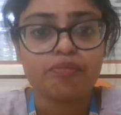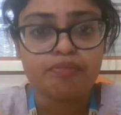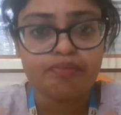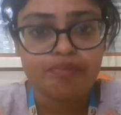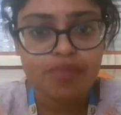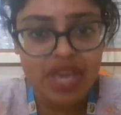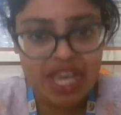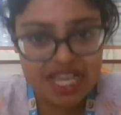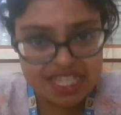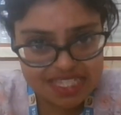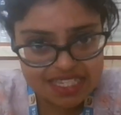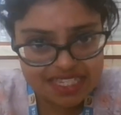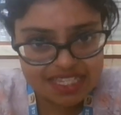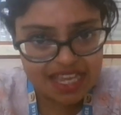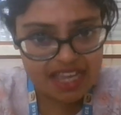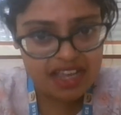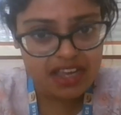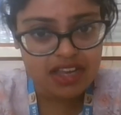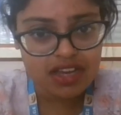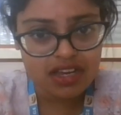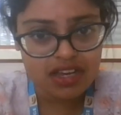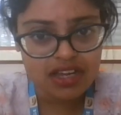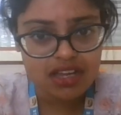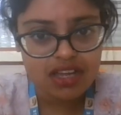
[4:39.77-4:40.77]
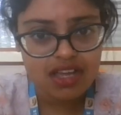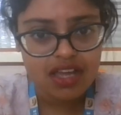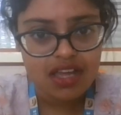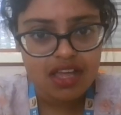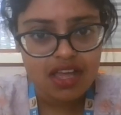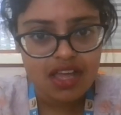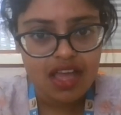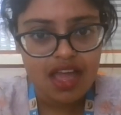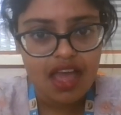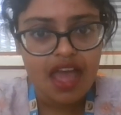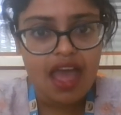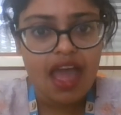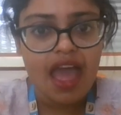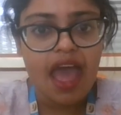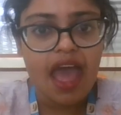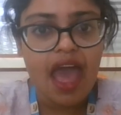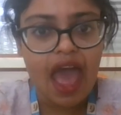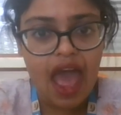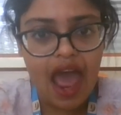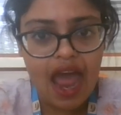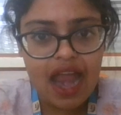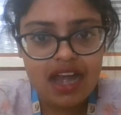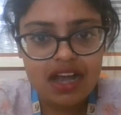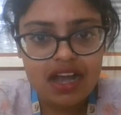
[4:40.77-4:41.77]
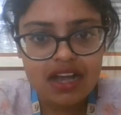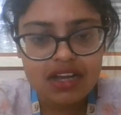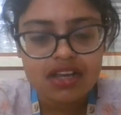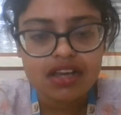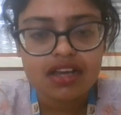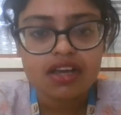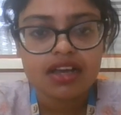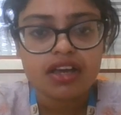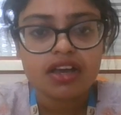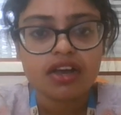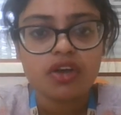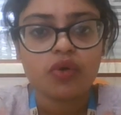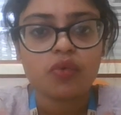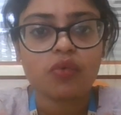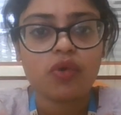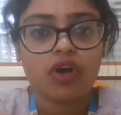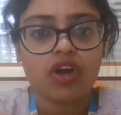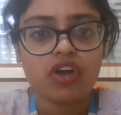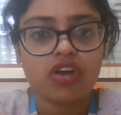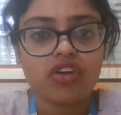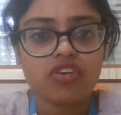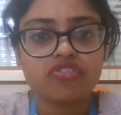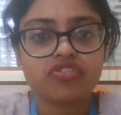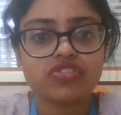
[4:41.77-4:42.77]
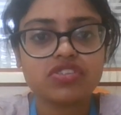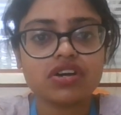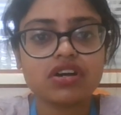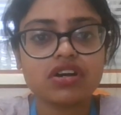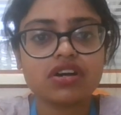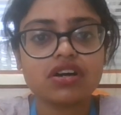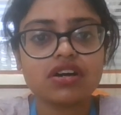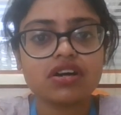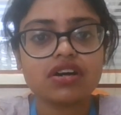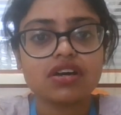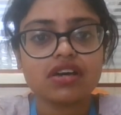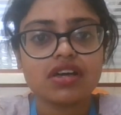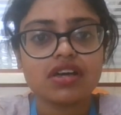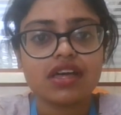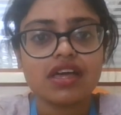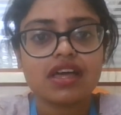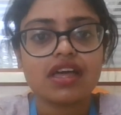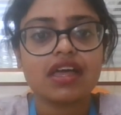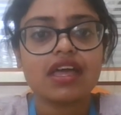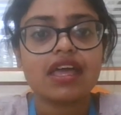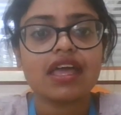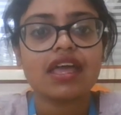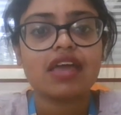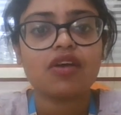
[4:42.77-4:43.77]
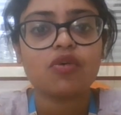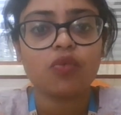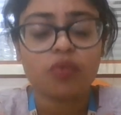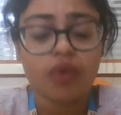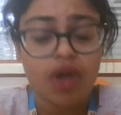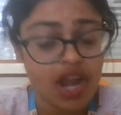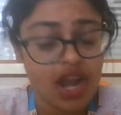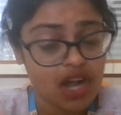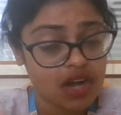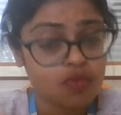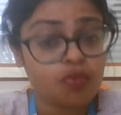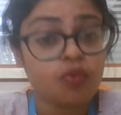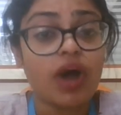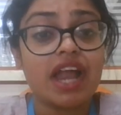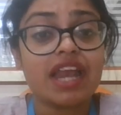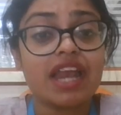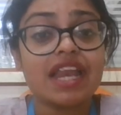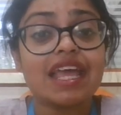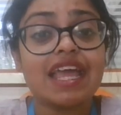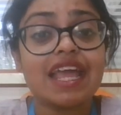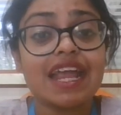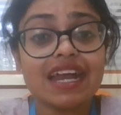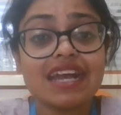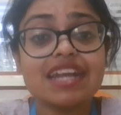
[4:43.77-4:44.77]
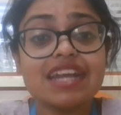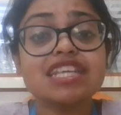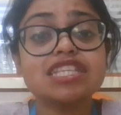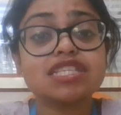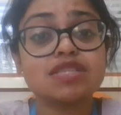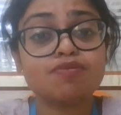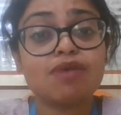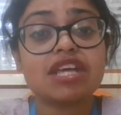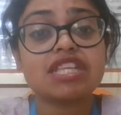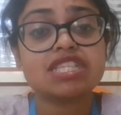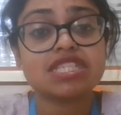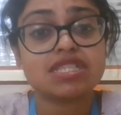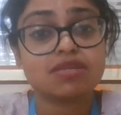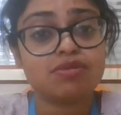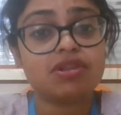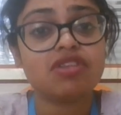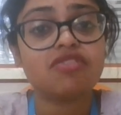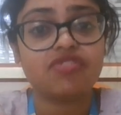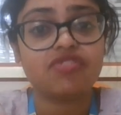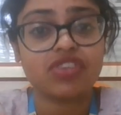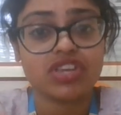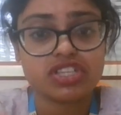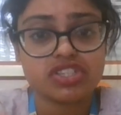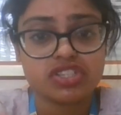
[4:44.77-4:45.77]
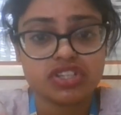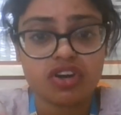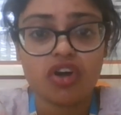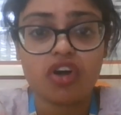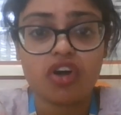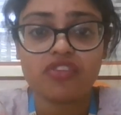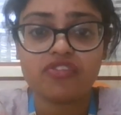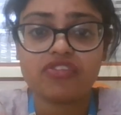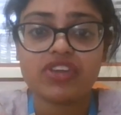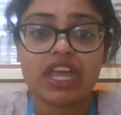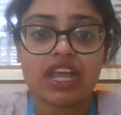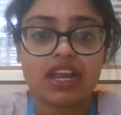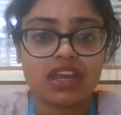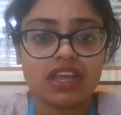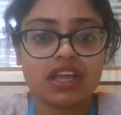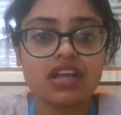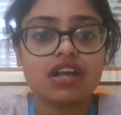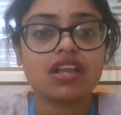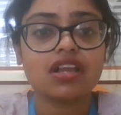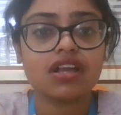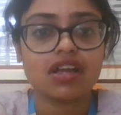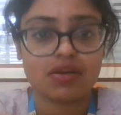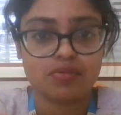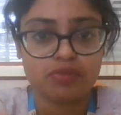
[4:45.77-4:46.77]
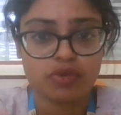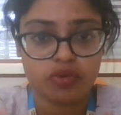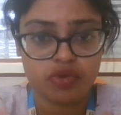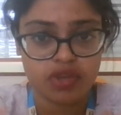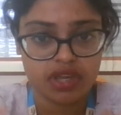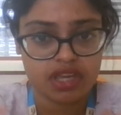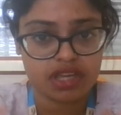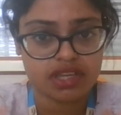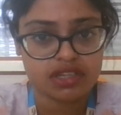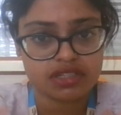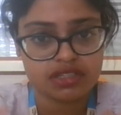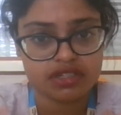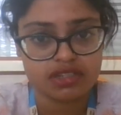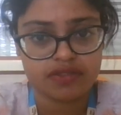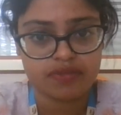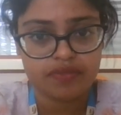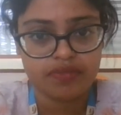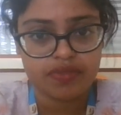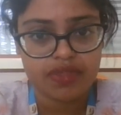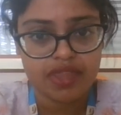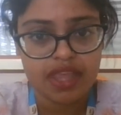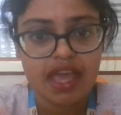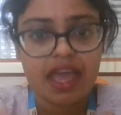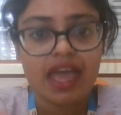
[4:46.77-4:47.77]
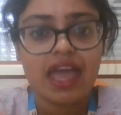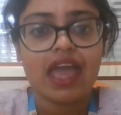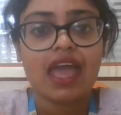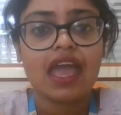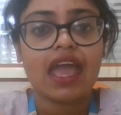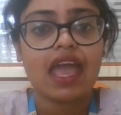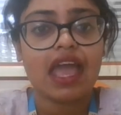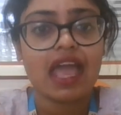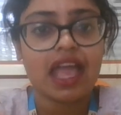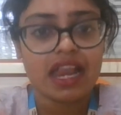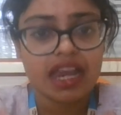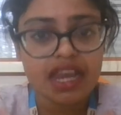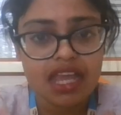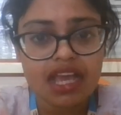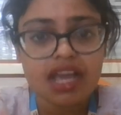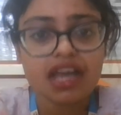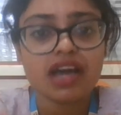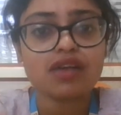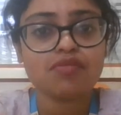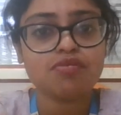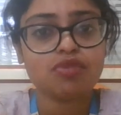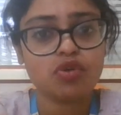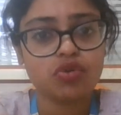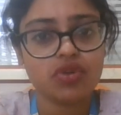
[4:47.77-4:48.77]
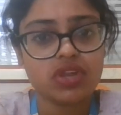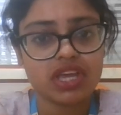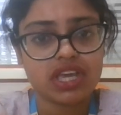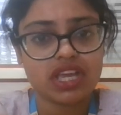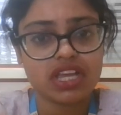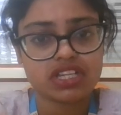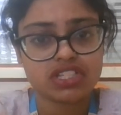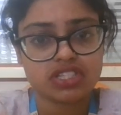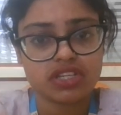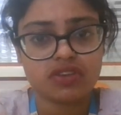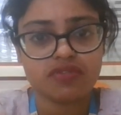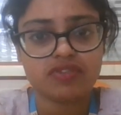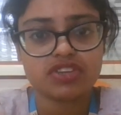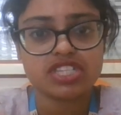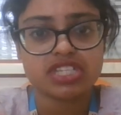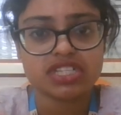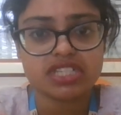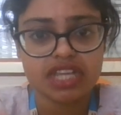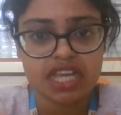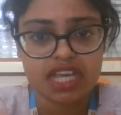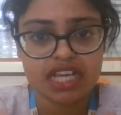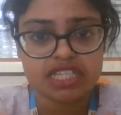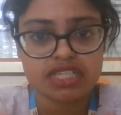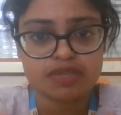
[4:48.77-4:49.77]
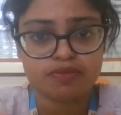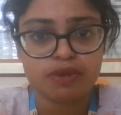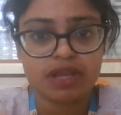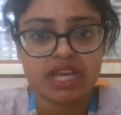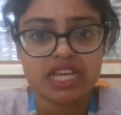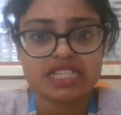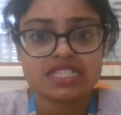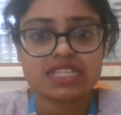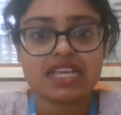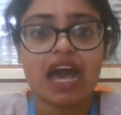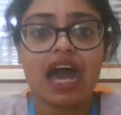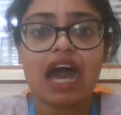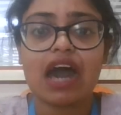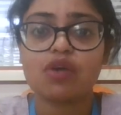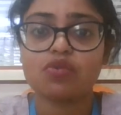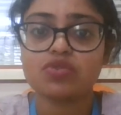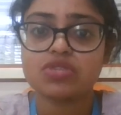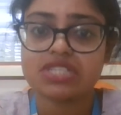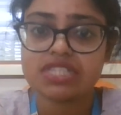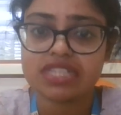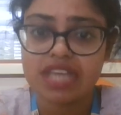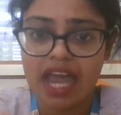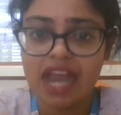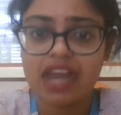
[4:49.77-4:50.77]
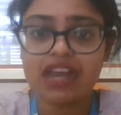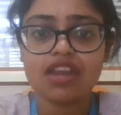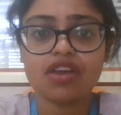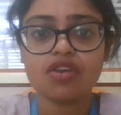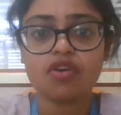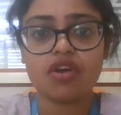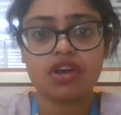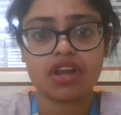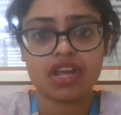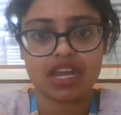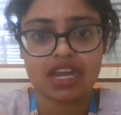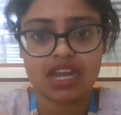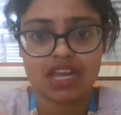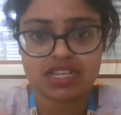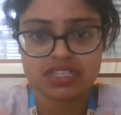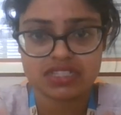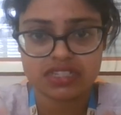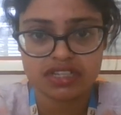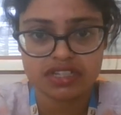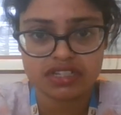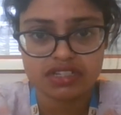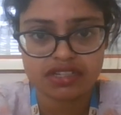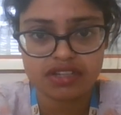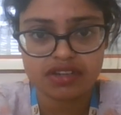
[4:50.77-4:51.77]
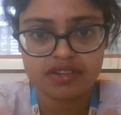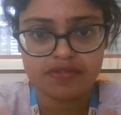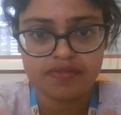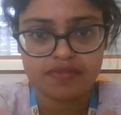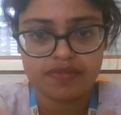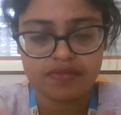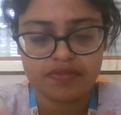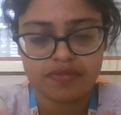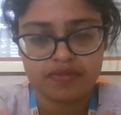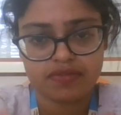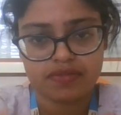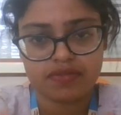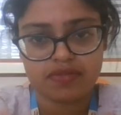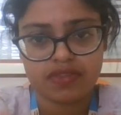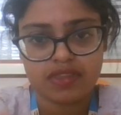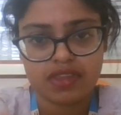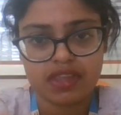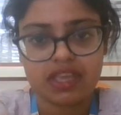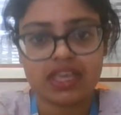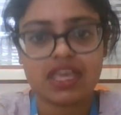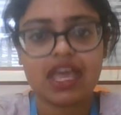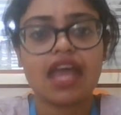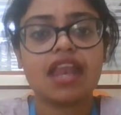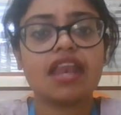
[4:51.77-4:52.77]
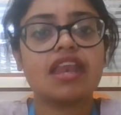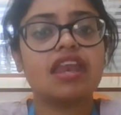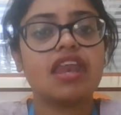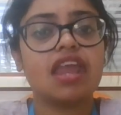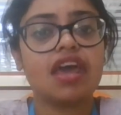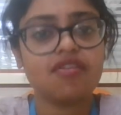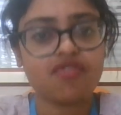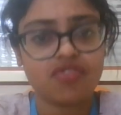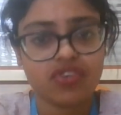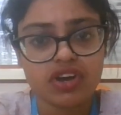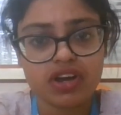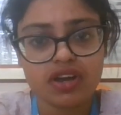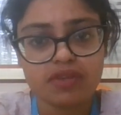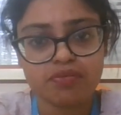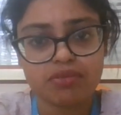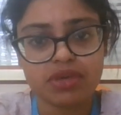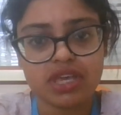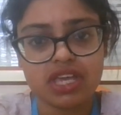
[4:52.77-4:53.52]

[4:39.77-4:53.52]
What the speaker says: basic and one of the one indispensable feature of technical communication. Any communication which takes place outside an organization can never